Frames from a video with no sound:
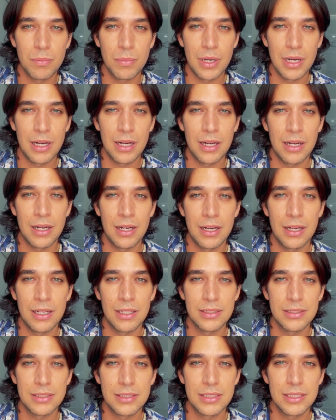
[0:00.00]

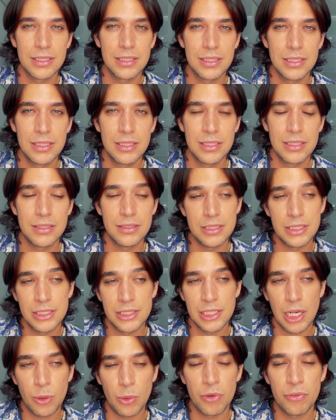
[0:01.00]
but this
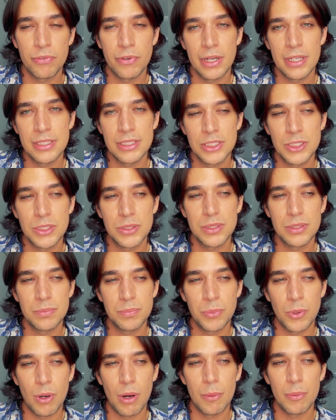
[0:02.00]
sacrifice
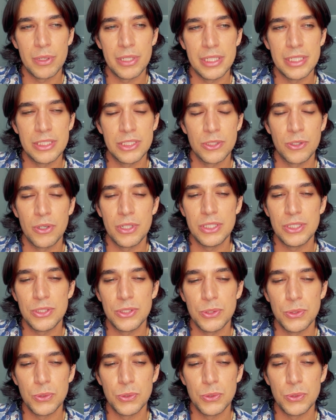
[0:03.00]
probably is going